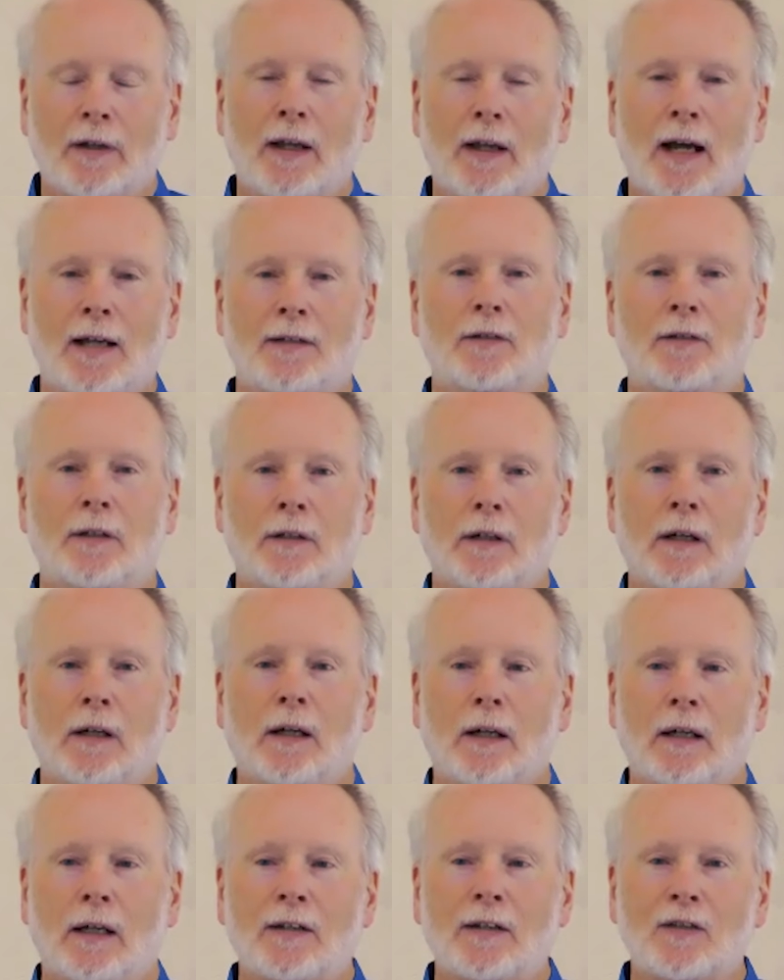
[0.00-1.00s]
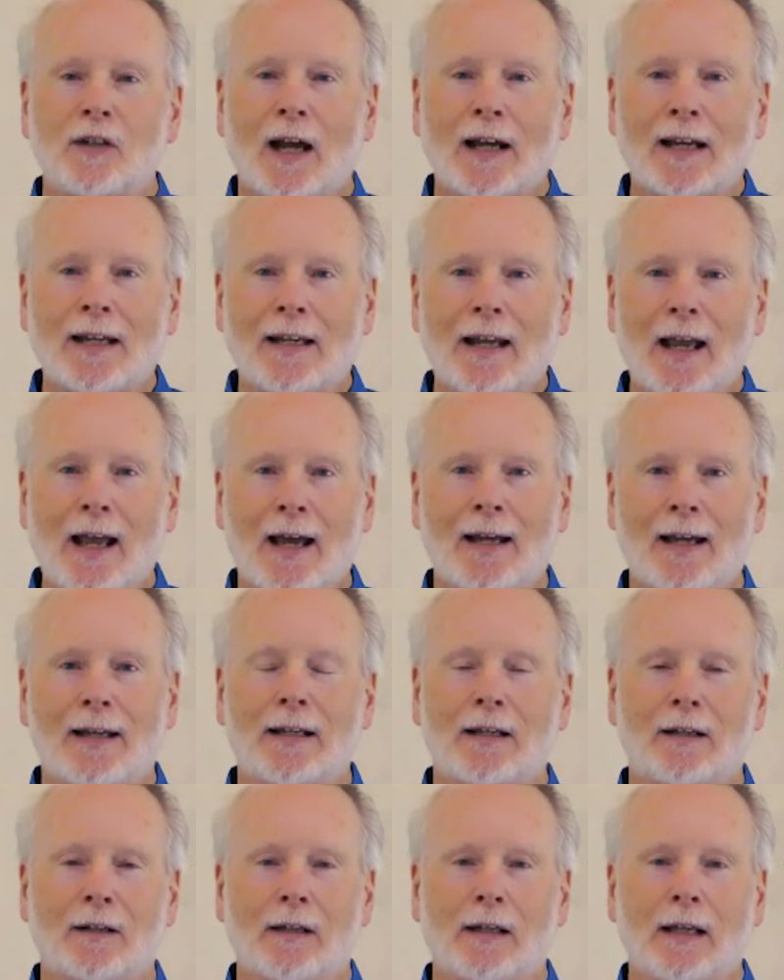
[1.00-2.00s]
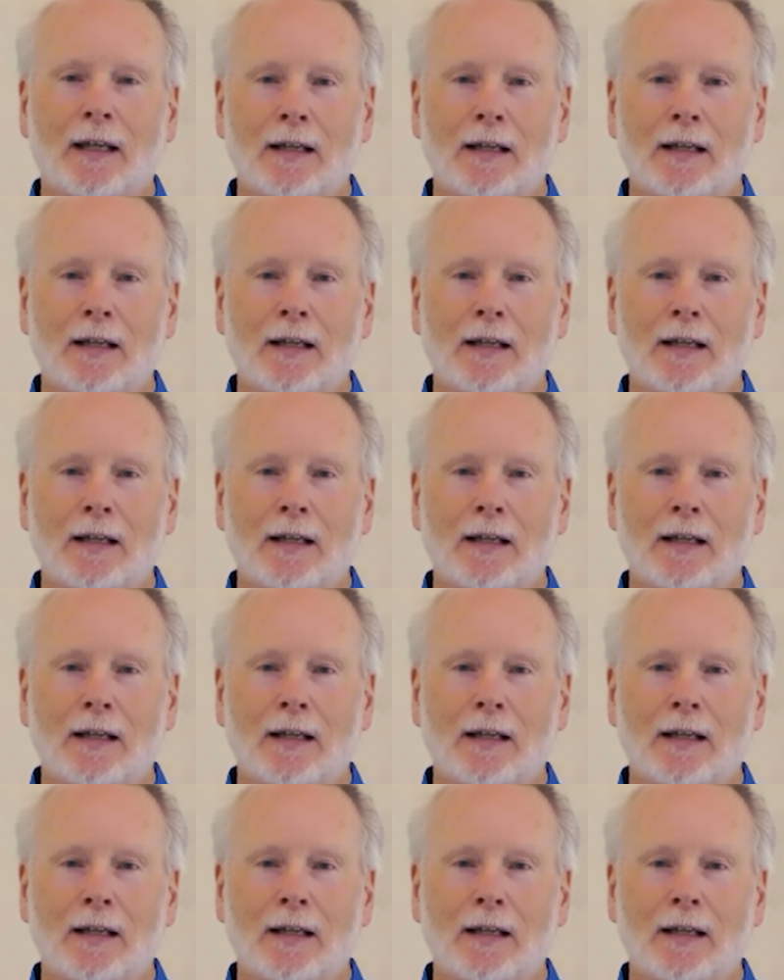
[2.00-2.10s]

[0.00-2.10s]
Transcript: And that's a gigantic